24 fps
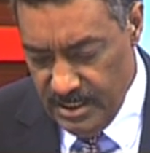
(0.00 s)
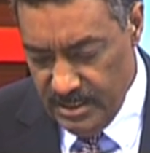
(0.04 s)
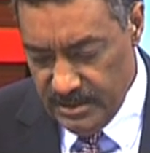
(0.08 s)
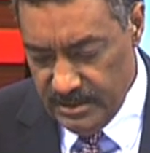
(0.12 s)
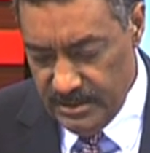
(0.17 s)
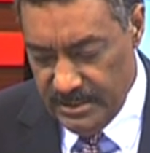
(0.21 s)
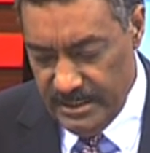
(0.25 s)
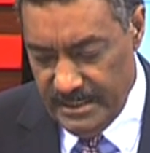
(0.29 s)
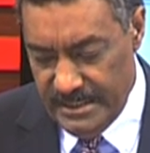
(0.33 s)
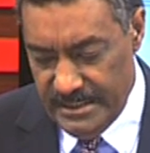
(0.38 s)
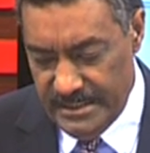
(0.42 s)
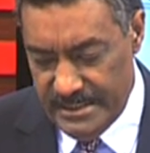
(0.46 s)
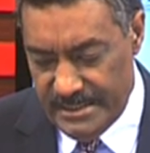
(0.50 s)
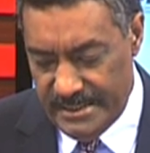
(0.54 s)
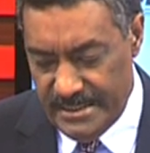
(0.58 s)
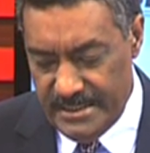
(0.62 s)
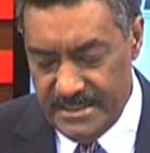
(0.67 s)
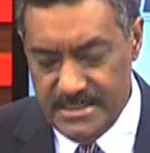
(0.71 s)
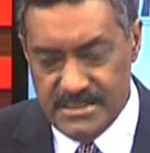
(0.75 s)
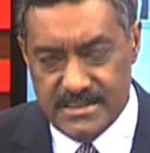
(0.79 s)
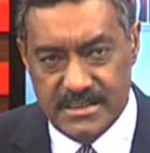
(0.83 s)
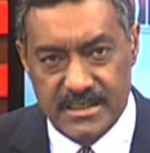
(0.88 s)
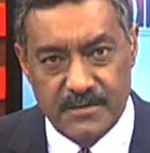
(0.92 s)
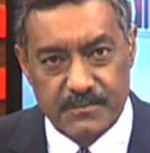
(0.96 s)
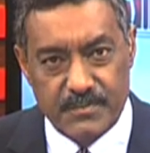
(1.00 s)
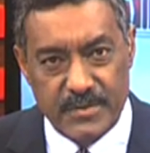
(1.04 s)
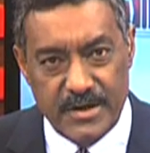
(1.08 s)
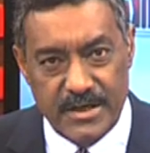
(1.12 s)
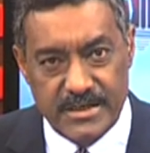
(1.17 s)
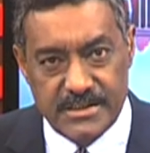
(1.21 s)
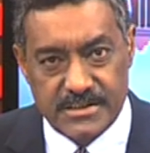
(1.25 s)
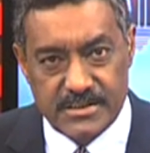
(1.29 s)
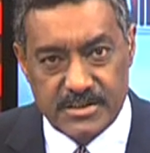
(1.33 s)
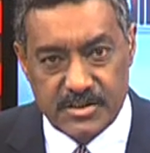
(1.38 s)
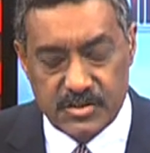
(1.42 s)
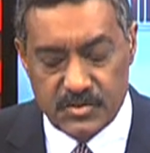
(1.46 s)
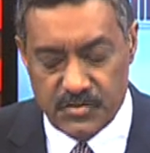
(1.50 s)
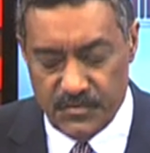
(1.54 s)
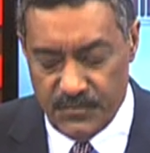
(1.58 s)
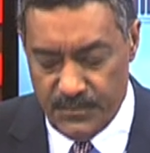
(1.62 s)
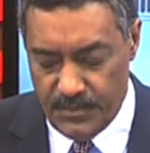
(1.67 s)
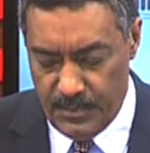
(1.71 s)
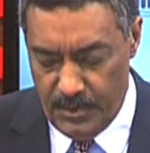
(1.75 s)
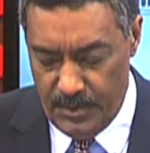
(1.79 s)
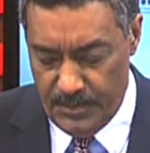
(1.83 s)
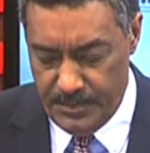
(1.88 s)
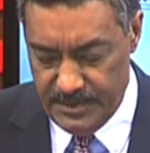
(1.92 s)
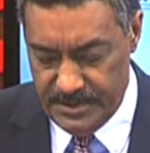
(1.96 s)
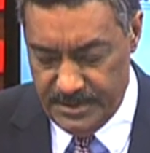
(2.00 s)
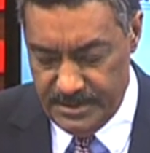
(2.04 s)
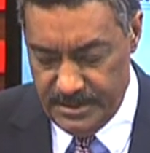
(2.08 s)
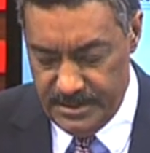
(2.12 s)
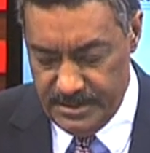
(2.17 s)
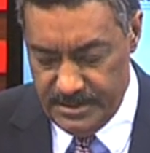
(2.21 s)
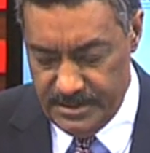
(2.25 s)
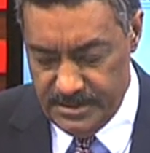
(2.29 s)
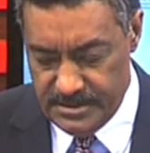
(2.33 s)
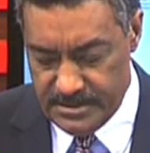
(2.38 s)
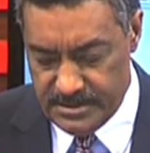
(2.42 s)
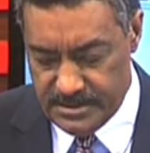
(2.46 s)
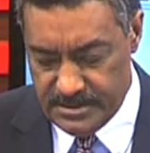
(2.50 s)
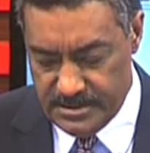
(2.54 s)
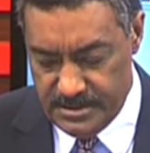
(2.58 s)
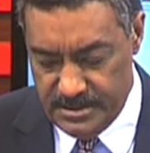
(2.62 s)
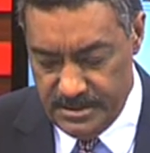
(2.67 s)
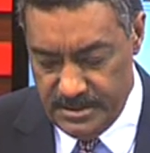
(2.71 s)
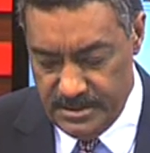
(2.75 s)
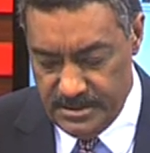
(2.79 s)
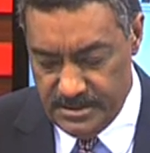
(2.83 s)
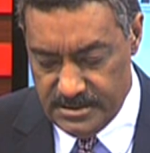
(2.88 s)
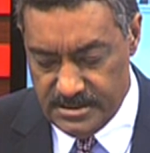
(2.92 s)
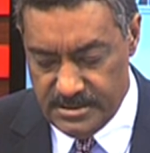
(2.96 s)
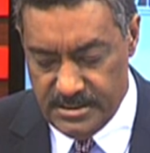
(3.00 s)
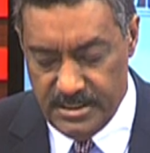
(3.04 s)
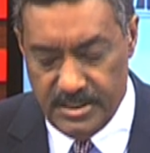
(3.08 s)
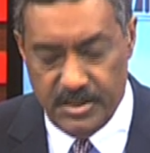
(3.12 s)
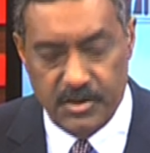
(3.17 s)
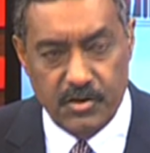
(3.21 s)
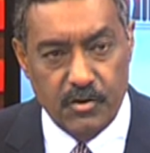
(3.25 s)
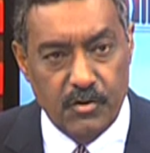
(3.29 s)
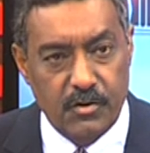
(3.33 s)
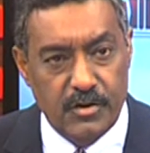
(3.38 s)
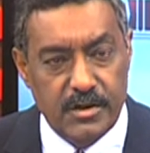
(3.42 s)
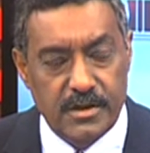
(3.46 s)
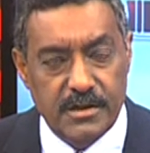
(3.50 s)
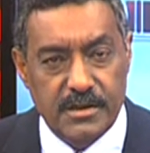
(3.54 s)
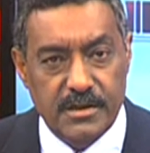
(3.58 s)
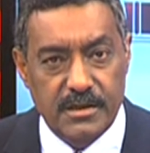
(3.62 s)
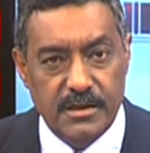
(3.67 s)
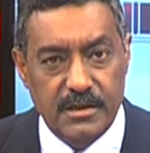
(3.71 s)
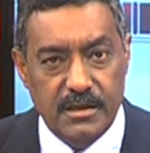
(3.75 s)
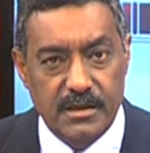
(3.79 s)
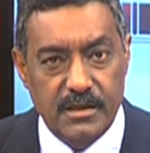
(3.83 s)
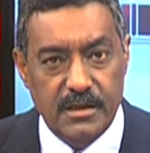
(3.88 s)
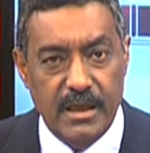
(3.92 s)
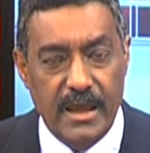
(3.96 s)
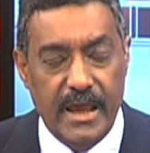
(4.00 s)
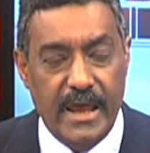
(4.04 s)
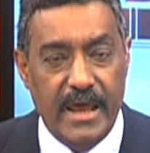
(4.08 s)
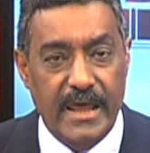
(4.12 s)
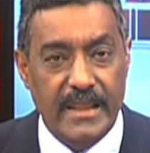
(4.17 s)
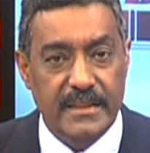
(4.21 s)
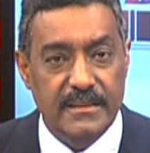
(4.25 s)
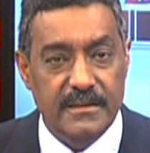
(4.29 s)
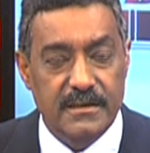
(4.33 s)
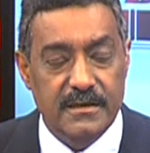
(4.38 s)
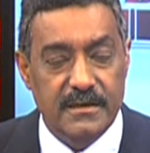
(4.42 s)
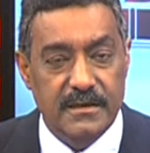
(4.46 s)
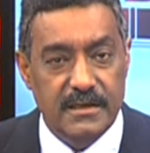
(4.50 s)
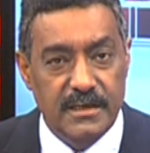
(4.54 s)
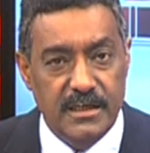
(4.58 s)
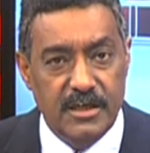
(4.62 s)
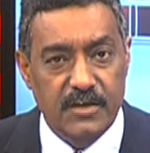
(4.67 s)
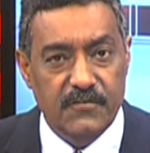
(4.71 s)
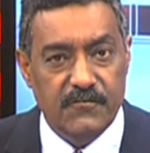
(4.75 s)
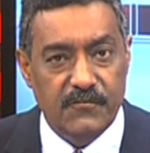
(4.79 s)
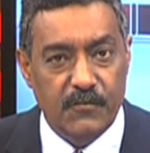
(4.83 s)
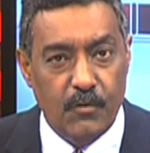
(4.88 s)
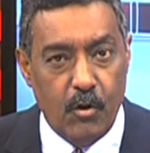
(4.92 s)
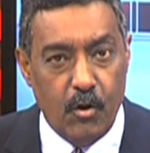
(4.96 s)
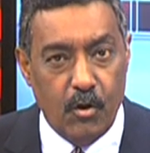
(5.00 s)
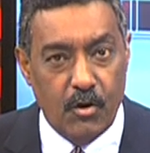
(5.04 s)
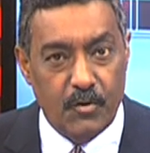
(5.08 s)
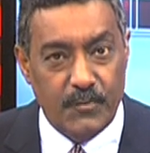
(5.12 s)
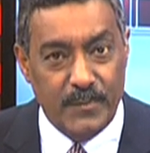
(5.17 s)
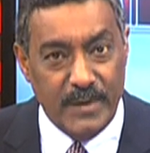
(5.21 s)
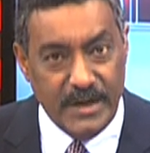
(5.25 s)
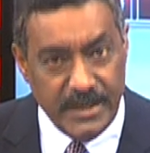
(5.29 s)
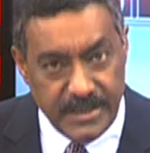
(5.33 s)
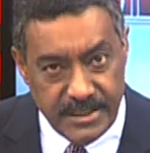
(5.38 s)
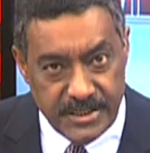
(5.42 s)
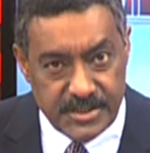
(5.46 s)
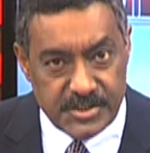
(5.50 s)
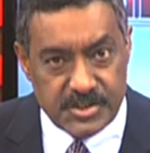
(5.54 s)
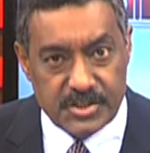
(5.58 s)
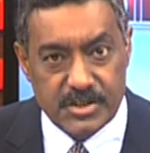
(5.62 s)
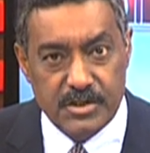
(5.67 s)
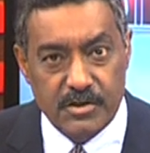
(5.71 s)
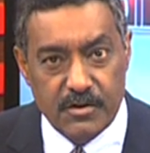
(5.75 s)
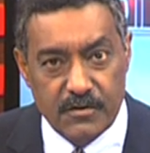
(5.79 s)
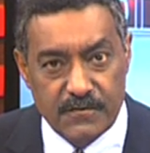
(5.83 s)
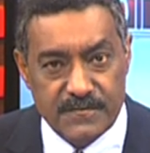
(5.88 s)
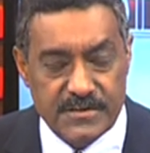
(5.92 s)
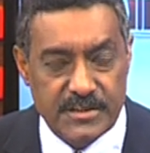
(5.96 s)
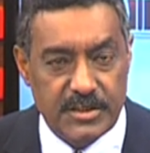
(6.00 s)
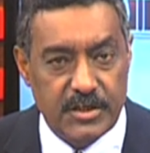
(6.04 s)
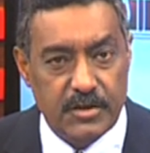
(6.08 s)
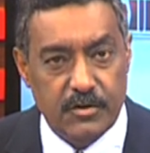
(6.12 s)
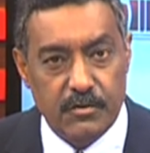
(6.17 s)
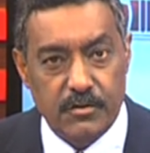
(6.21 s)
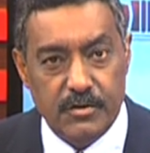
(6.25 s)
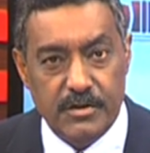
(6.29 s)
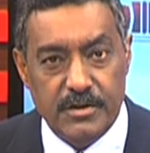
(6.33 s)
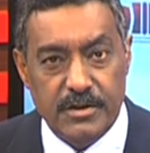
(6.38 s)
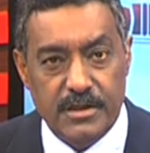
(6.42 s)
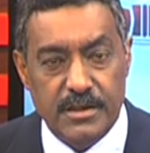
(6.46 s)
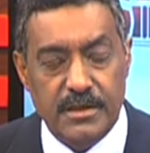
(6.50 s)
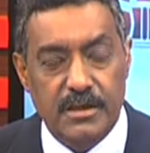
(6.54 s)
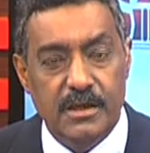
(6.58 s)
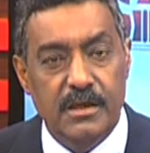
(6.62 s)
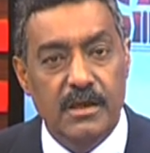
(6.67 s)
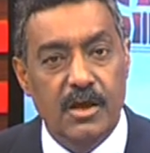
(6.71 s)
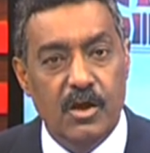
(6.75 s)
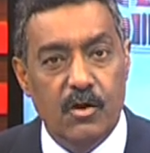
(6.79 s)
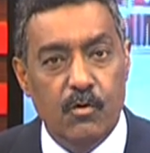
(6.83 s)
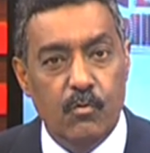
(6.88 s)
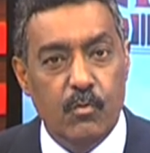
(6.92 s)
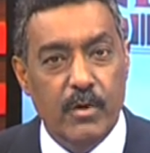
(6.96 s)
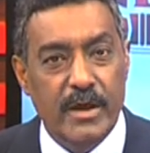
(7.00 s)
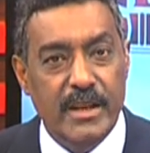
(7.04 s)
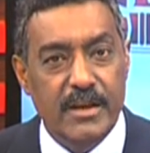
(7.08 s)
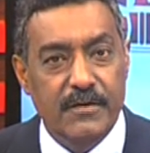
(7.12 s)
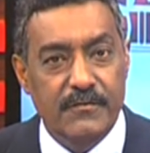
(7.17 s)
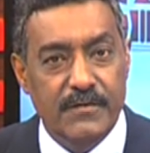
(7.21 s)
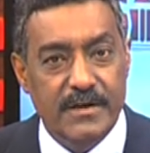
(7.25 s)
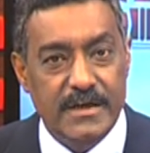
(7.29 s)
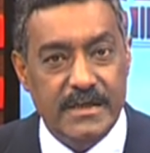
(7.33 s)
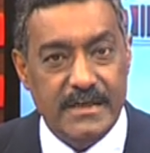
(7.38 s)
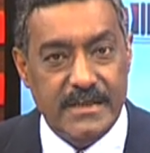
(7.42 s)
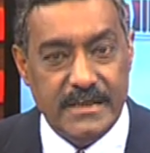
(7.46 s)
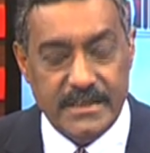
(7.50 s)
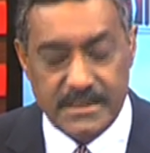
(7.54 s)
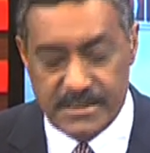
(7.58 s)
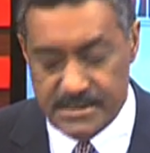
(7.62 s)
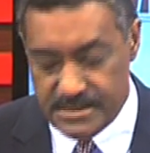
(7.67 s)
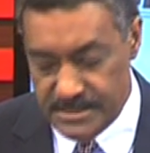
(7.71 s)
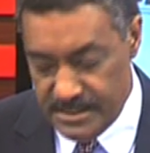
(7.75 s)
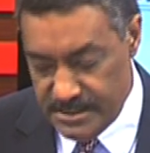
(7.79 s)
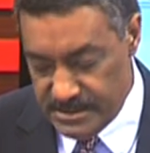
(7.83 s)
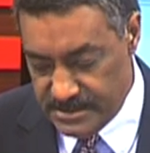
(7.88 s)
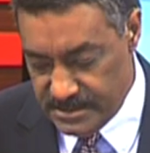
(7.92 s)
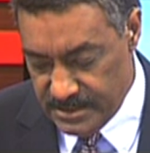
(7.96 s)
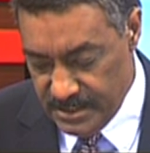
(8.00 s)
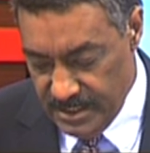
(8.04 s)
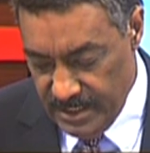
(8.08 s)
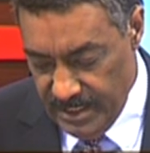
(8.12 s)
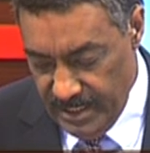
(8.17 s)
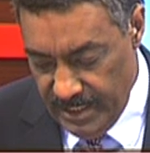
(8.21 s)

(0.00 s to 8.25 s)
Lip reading: the increasing prices of properties, the security and the need for augmentation of security wherever it exists,